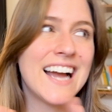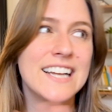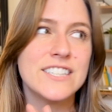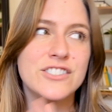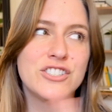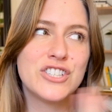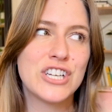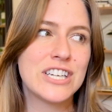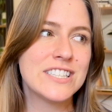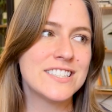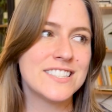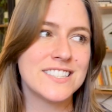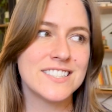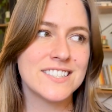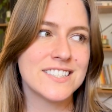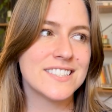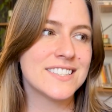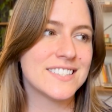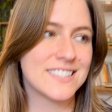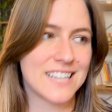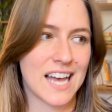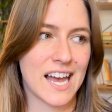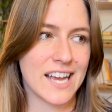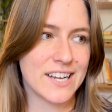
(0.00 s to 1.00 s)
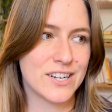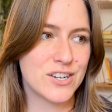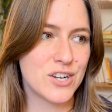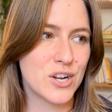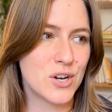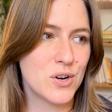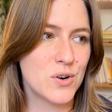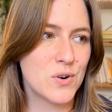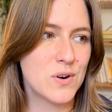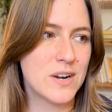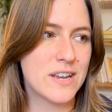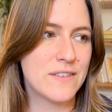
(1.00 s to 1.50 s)
Just as a side
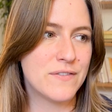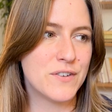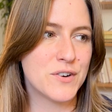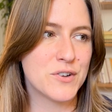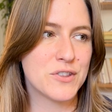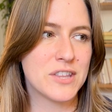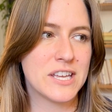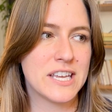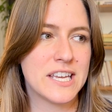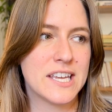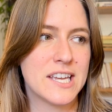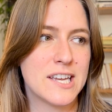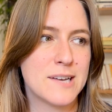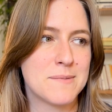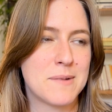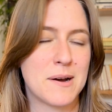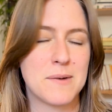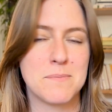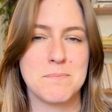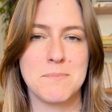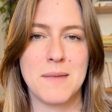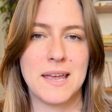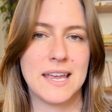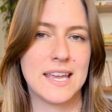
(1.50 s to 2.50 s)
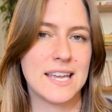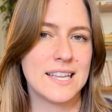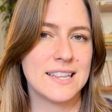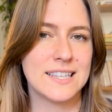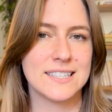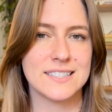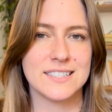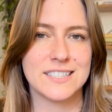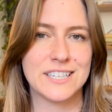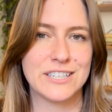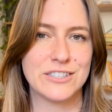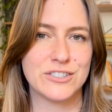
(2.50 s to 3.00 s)
note, if you're thinking about making this
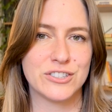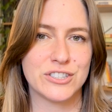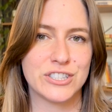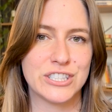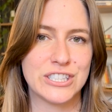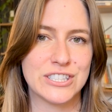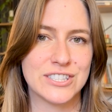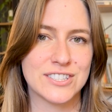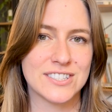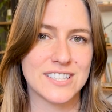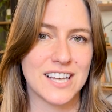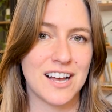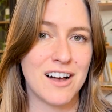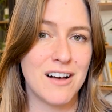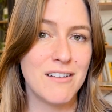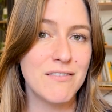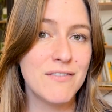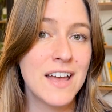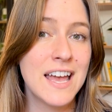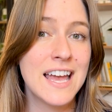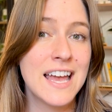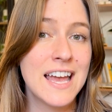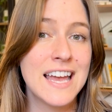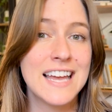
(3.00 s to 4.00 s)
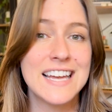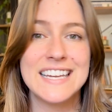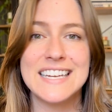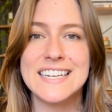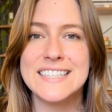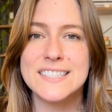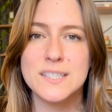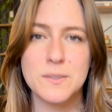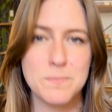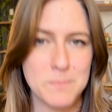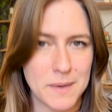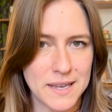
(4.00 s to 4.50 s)
tincture yourself, it's
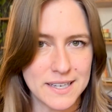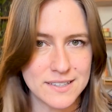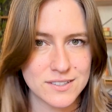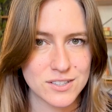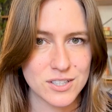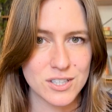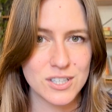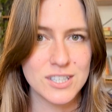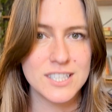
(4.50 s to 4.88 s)
a basil.